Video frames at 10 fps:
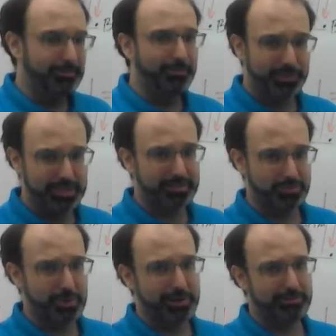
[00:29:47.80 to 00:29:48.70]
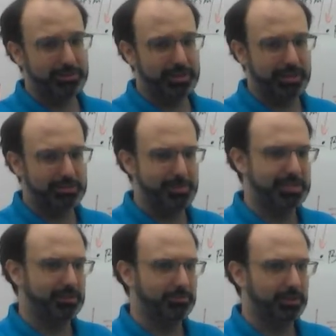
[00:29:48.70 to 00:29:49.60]
This is where everything gets
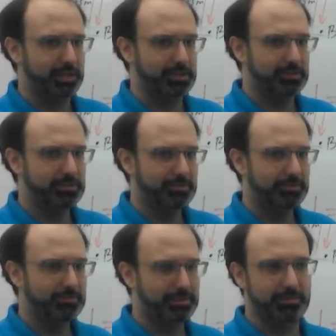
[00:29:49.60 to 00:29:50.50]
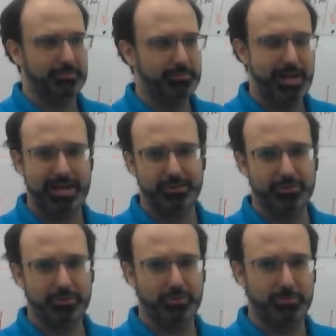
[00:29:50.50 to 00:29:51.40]
messy for kids. Well,
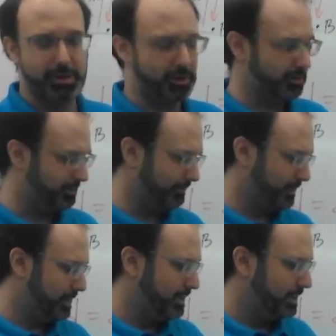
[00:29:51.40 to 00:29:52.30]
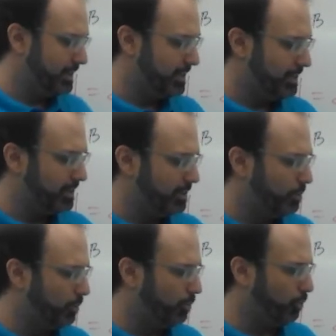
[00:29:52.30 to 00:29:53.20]
adults too, to be honest.
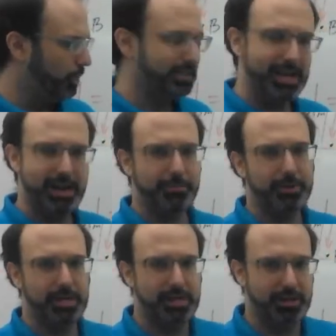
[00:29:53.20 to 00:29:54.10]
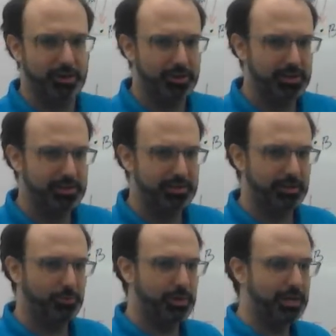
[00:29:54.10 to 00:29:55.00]
What's happening here is
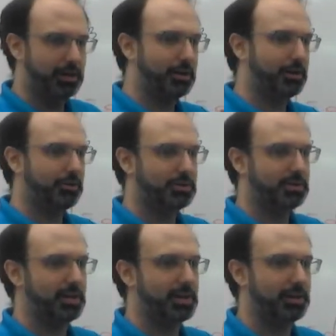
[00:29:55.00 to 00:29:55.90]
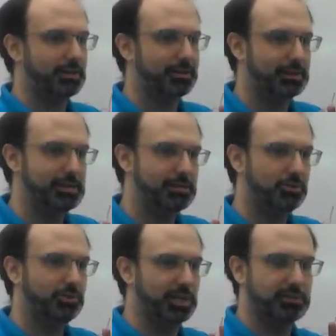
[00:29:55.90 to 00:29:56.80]
that we got to understand that these
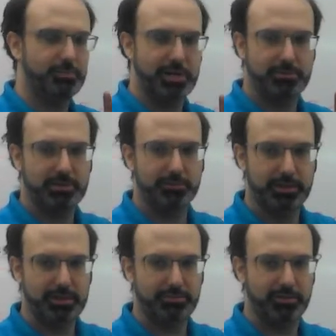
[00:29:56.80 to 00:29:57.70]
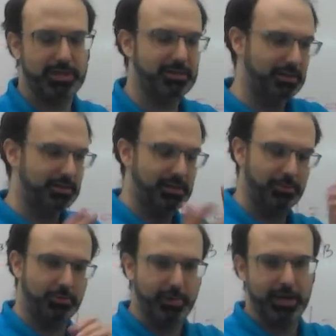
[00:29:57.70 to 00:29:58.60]
two things are measuring something different. As I said
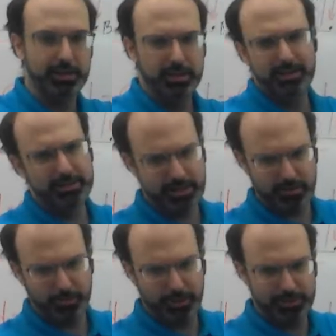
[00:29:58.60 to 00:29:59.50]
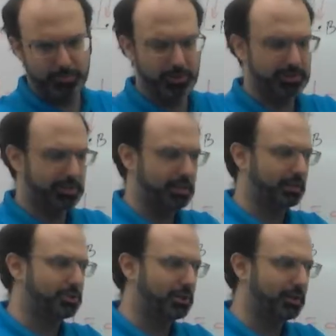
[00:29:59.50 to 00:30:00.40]
with my terrible sports
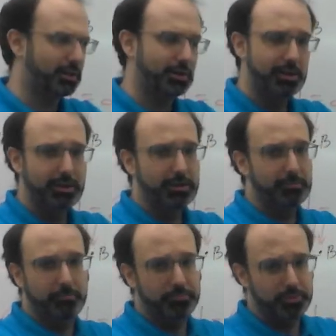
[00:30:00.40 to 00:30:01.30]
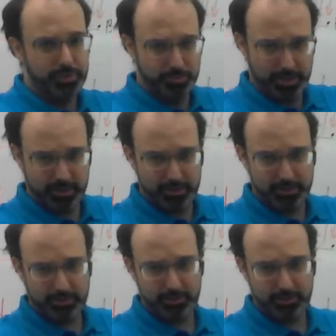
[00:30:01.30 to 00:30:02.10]
analogy earlier, just because the